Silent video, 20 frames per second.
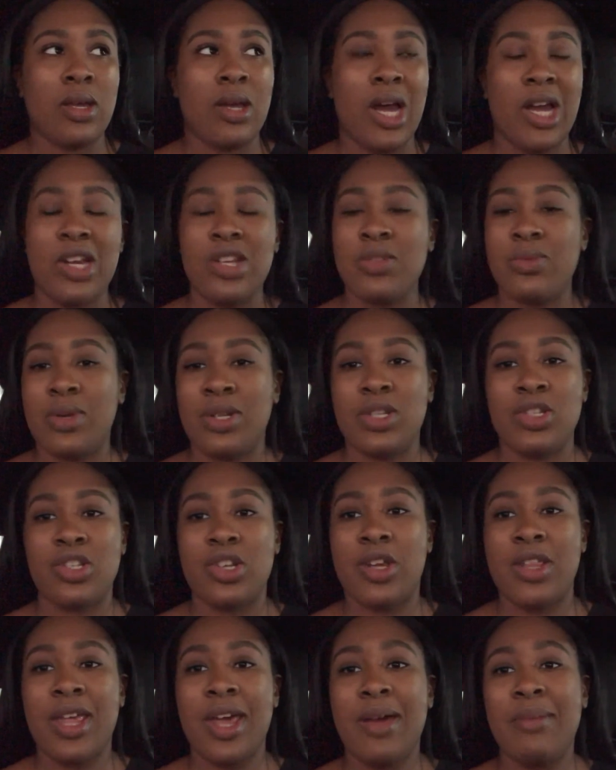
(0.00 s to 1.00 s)
I just wanted to
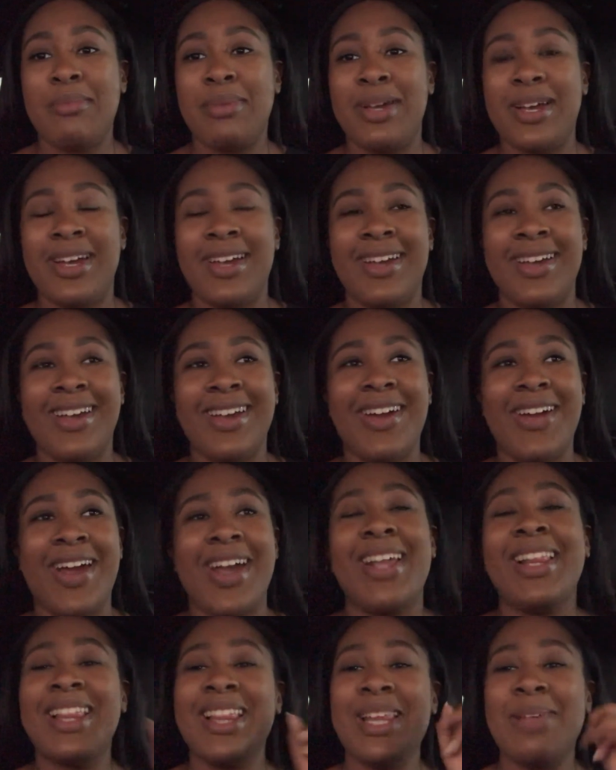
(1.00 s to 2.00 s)
share that. But all
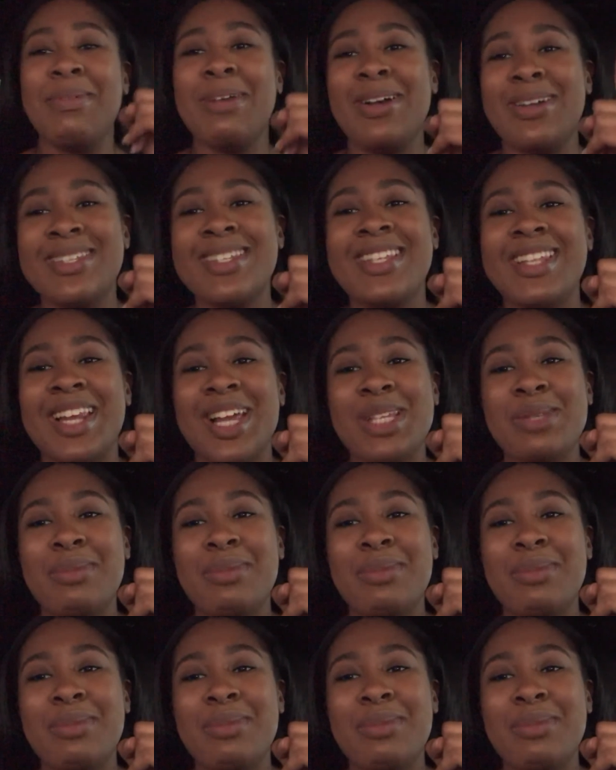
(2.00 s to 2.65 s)
right, let me go to the next